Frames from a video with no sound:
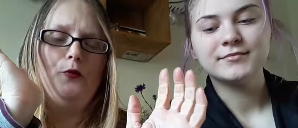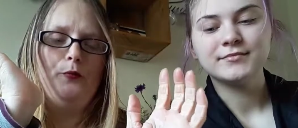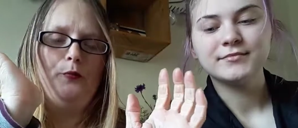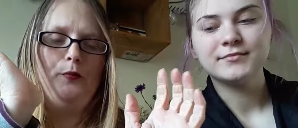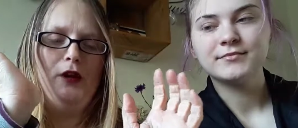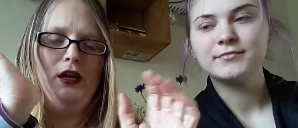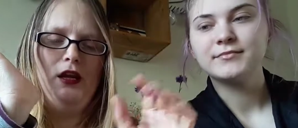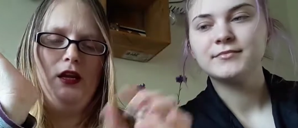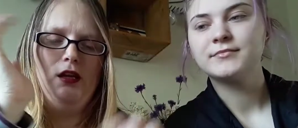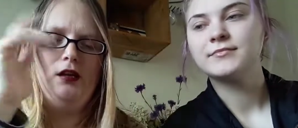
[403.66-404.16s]

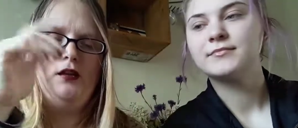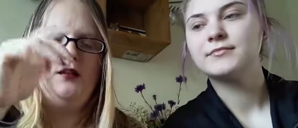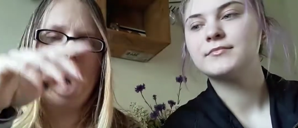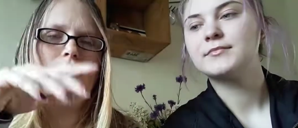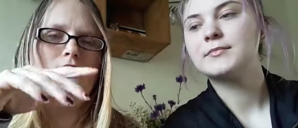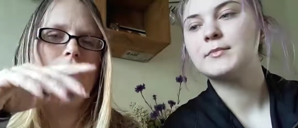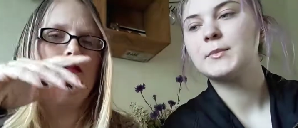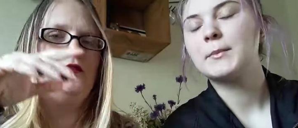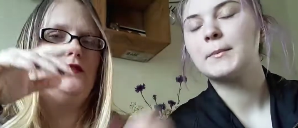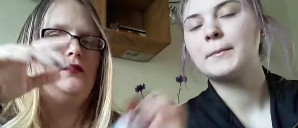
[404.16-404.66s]
Speaker 1: me,
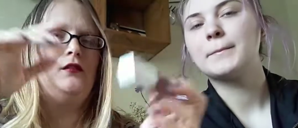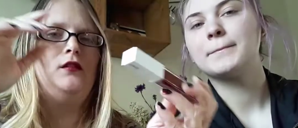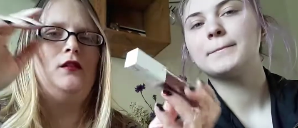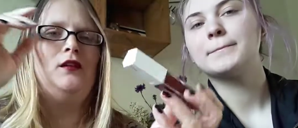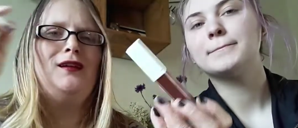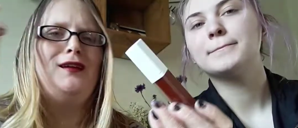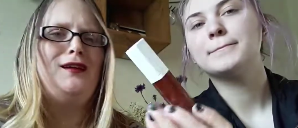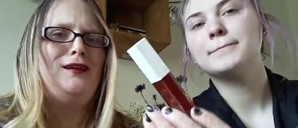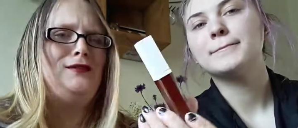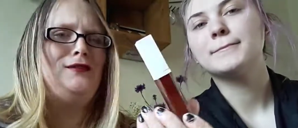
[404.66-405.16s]

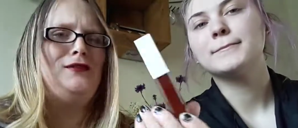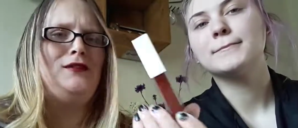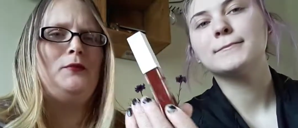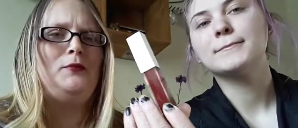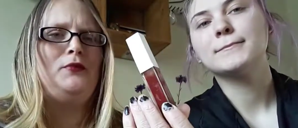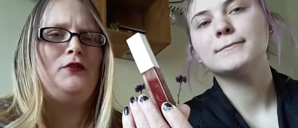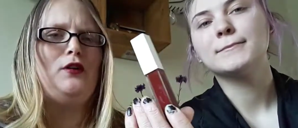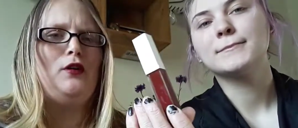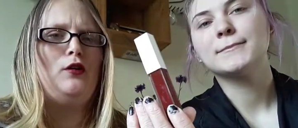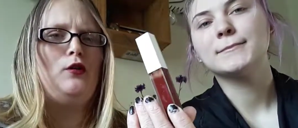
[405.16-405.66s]
it
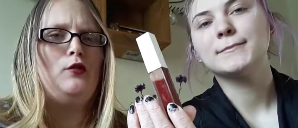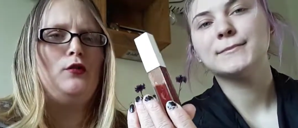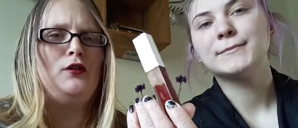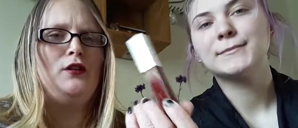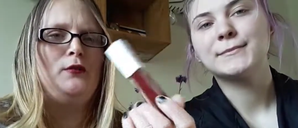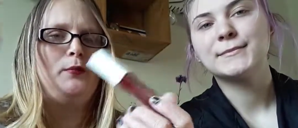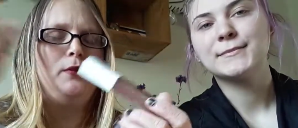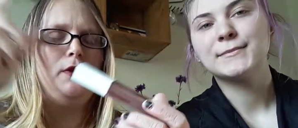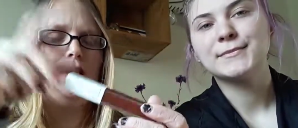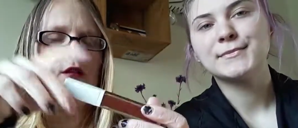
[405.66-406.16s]
seems to always
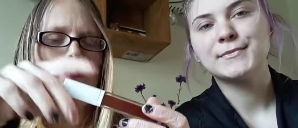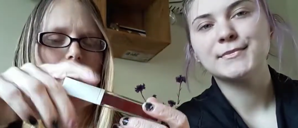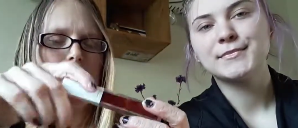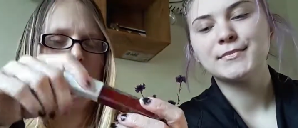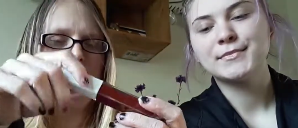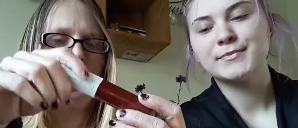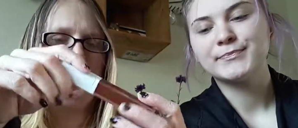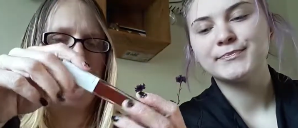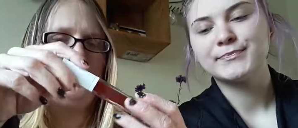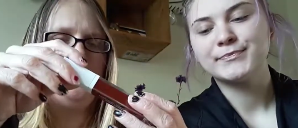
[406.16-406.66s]
be the
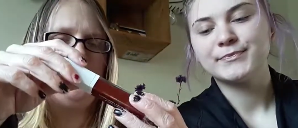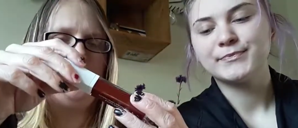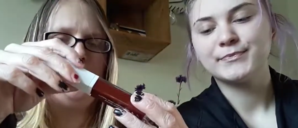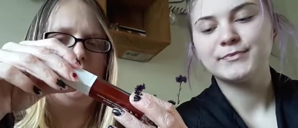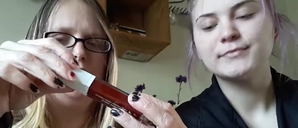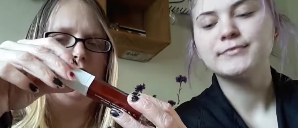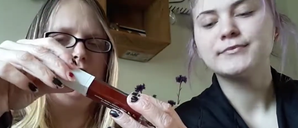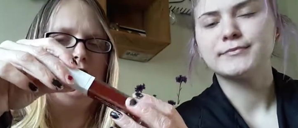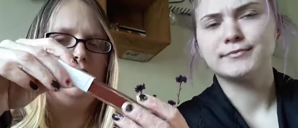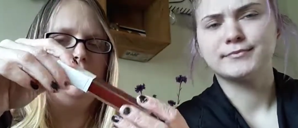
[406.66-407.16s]
lipstick,
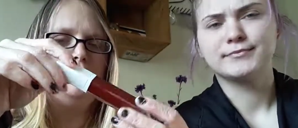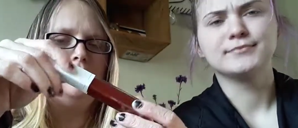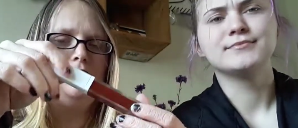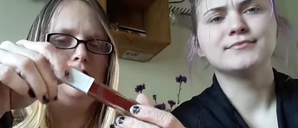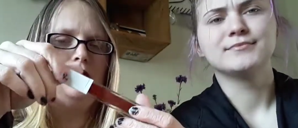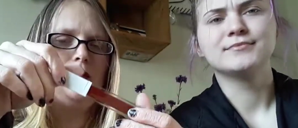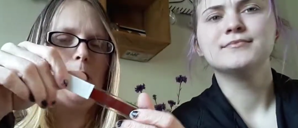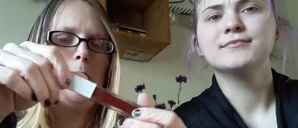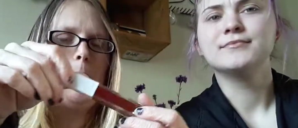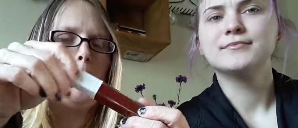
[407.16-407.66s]

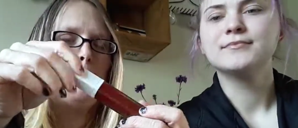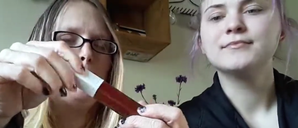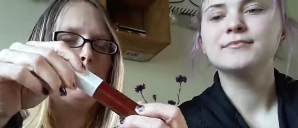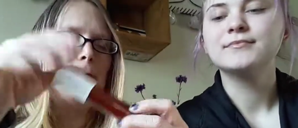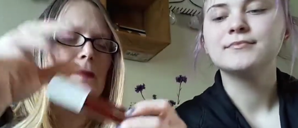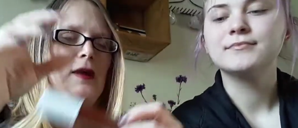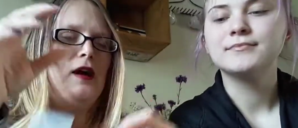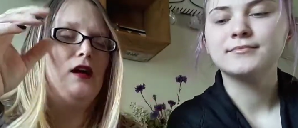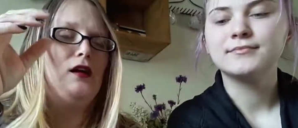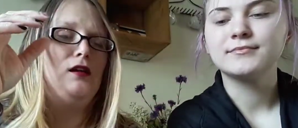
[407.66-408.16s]

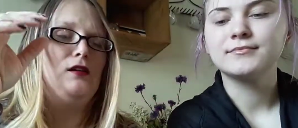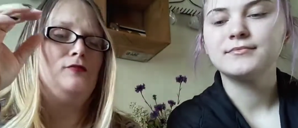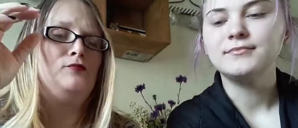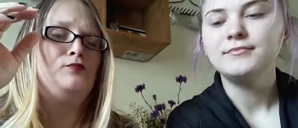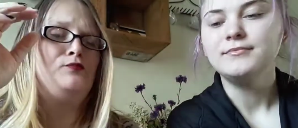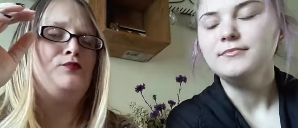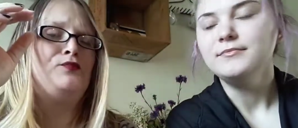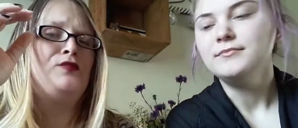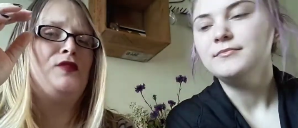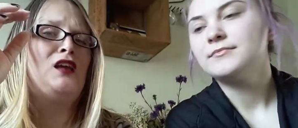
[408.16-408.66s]
but
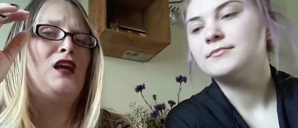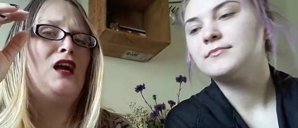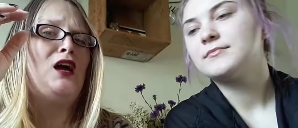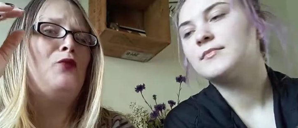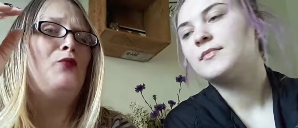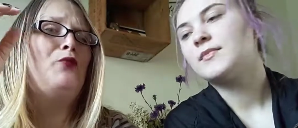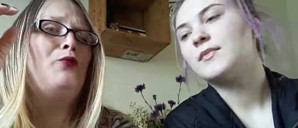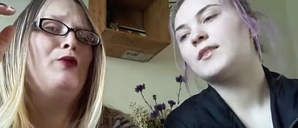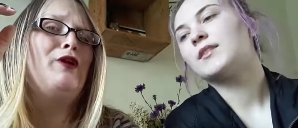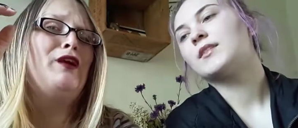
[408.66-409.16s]
I
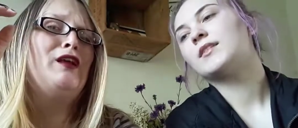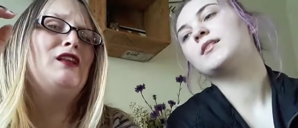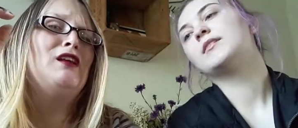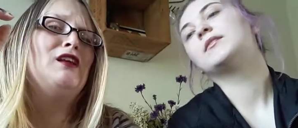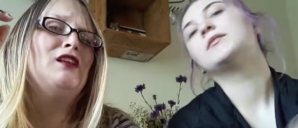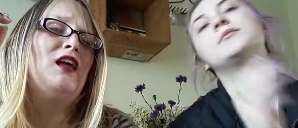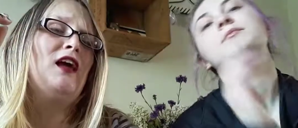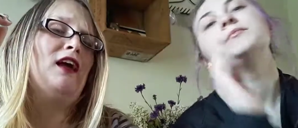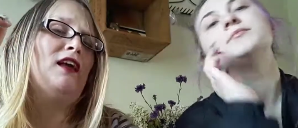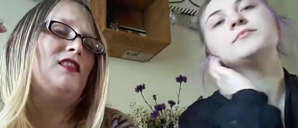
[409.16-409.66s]
really
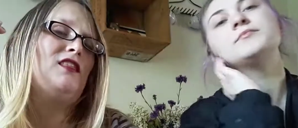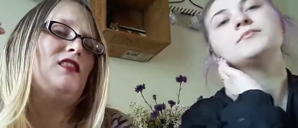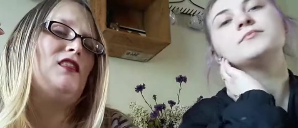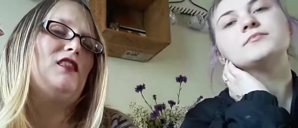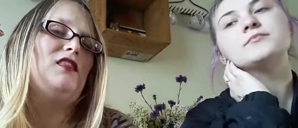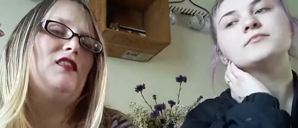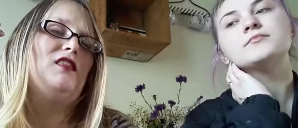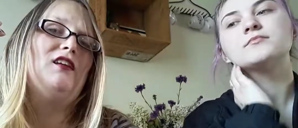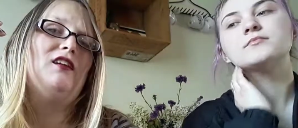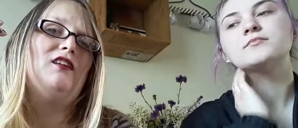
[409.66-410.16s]
like
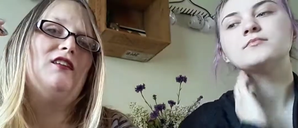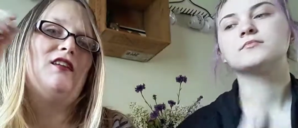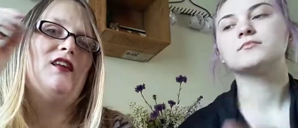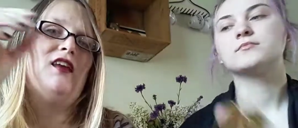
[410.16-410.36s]
this